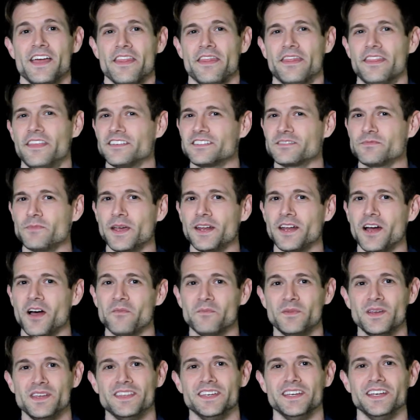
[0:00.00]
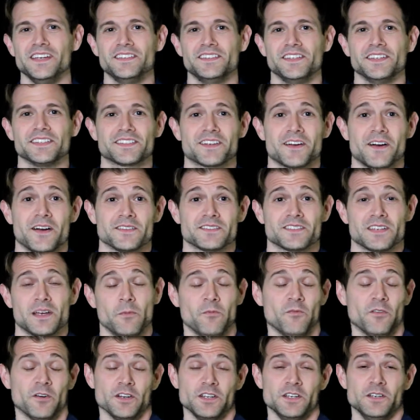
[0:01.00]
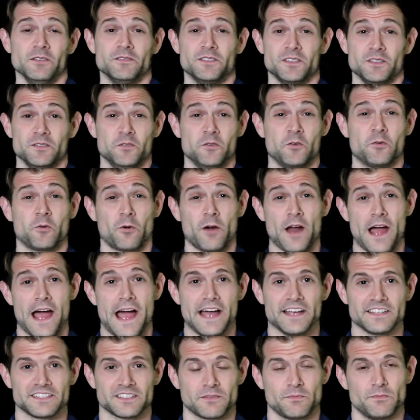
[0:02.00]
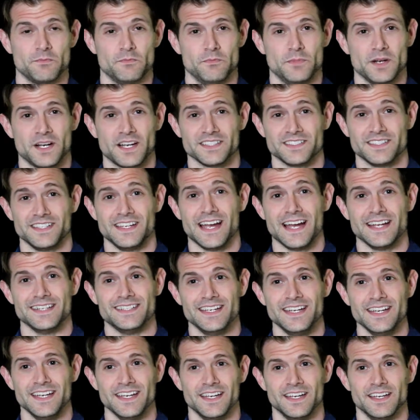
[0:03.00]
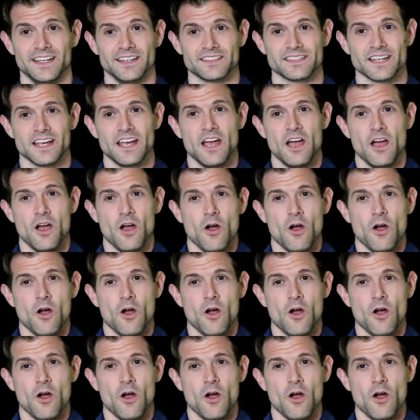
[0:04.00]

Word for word: this may not be the easiest concept for you to grasp because the idea is